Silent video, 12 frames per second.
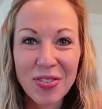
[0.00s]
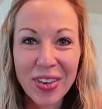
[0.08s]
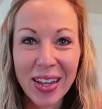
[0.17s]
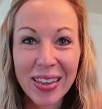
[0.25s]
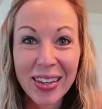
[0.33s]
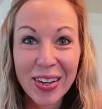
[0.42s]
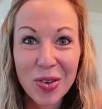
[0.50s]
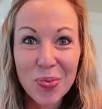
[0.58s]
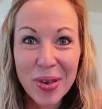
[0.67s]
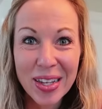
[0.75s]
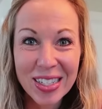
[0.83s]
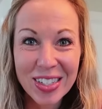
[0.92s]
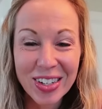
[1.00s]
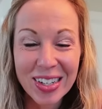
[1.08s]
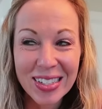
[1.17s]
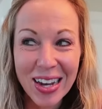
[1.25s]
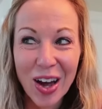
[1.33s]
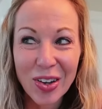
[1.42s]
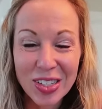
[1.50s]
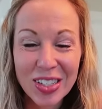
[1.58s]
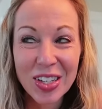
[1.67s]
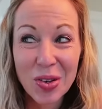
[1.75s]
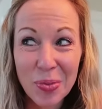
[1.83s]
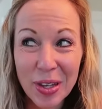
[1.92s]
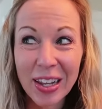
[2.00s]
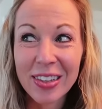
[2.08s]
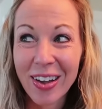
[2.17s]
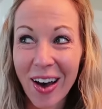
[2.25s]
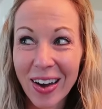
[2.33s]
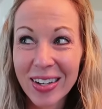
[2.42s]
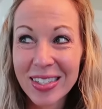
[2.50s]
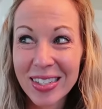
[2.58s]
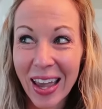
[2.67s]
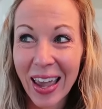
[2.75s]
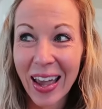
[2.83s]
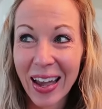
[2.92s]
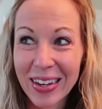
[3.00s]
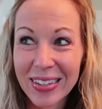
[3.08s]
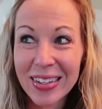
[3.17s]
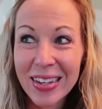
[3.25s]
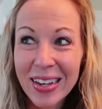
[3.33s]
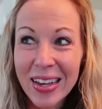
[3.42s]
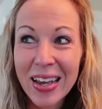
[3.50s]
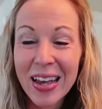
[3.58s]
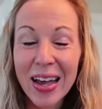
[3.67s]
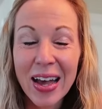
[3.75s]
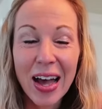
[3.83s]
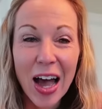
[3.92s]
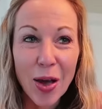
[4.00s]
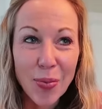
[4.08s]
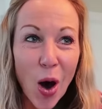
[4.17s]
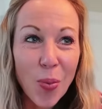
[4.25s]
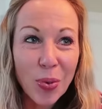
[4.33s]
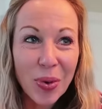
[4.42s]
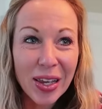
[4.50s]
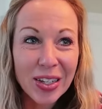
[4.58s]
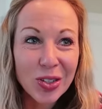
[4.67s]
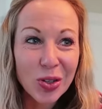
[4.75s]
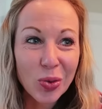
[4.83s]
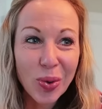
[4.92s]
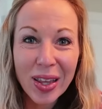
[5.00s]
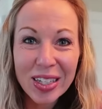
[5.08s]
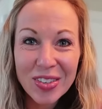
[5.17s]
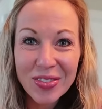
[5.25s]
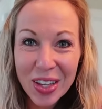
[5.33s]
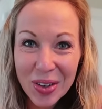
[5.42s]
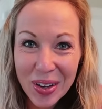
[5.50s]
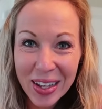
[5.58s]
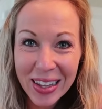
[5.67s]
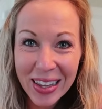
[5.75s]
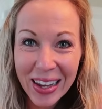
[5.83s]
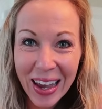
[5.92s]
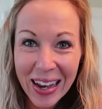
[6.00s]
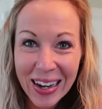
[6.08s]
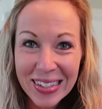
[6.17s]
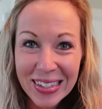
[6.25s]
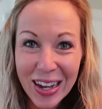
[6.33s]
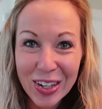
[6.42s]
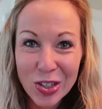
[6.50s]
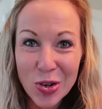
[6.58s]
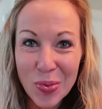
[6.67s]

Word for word: me feel a little bit stressed out. It's gonna be a lot, and I'm hoping we can do it relatively quickly and it's not